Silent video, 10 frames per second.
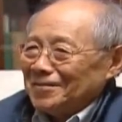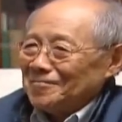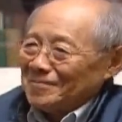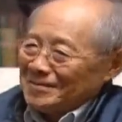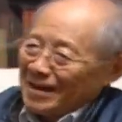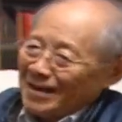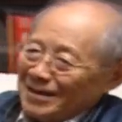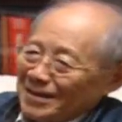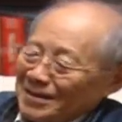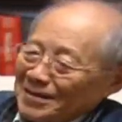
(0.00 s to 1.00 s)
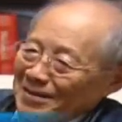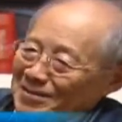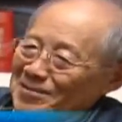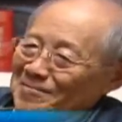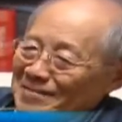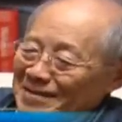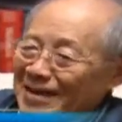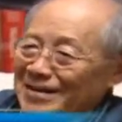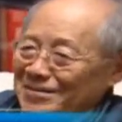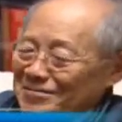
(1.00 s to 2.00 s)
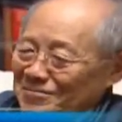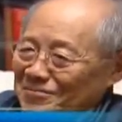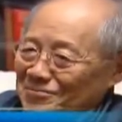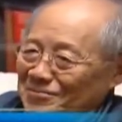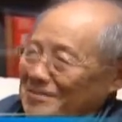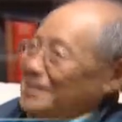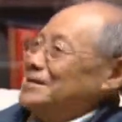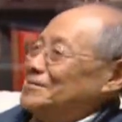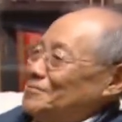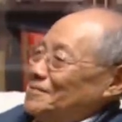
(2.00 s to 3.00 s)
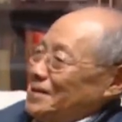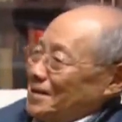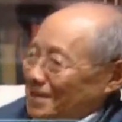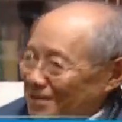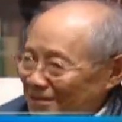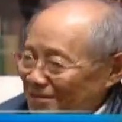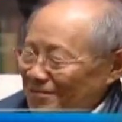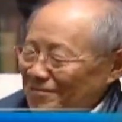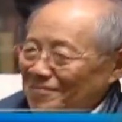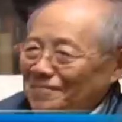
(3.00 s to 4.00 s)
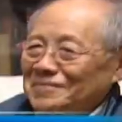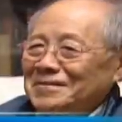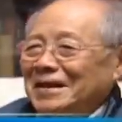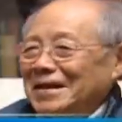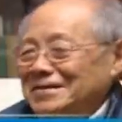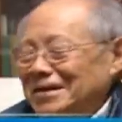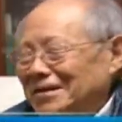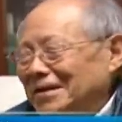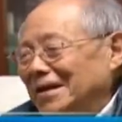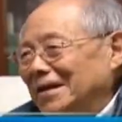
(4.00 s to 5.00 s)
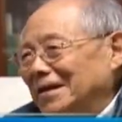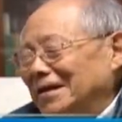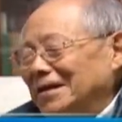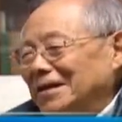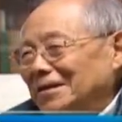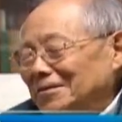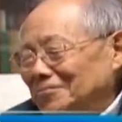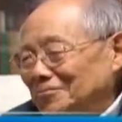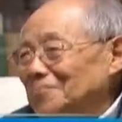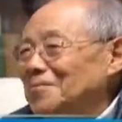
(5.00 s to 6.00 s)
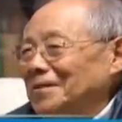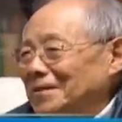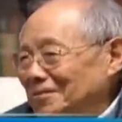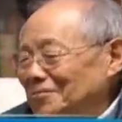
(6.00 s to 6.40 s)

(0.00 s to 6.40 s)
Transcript: He told me that one should have principles and shouldn't swim with the tide, because my father is a businessman.